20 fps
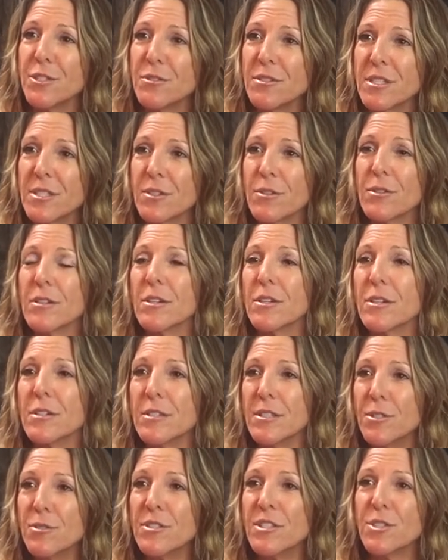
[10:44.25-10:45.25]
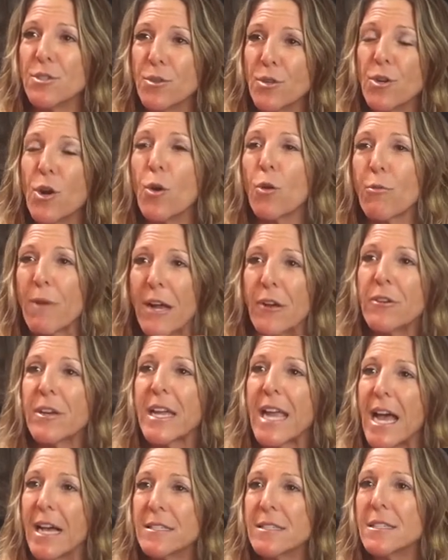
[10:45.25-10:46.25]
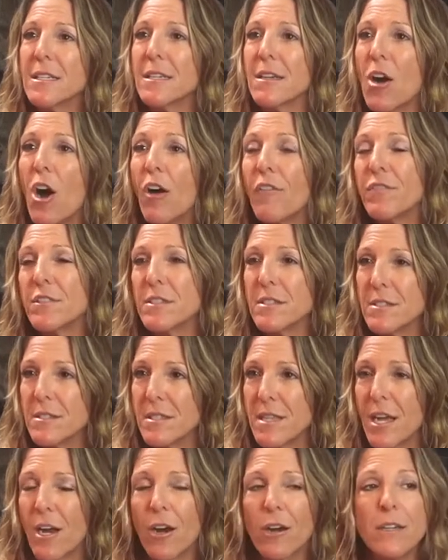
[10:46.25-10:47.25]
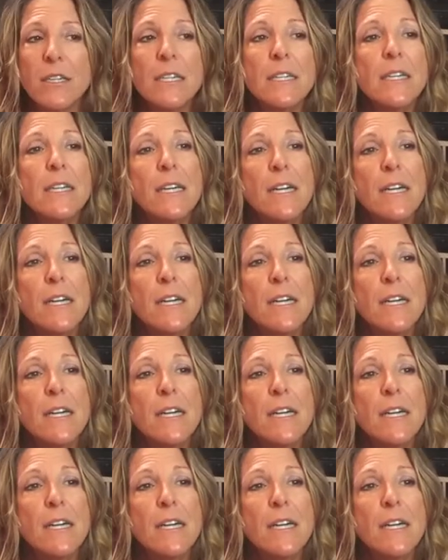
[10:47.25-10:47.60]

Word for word: You still you still go around to casting offices there.